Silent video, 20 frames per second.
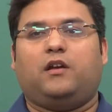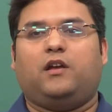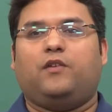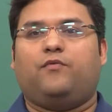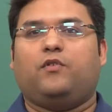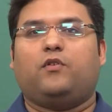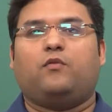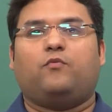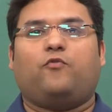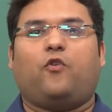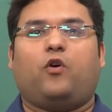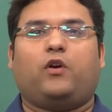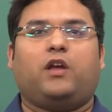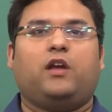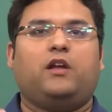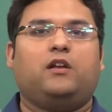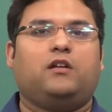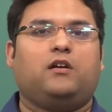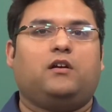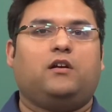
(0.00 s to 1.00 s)
if you are walking
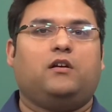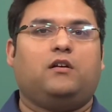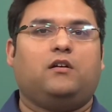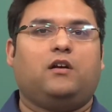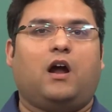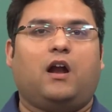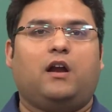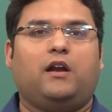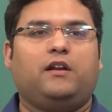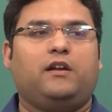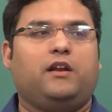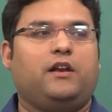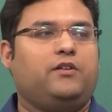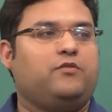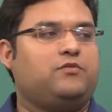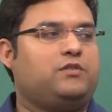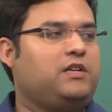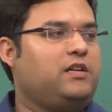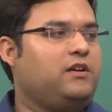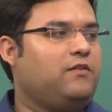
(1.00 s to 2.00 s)
in the garden and
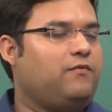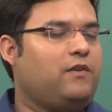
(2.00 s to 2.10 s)
you see a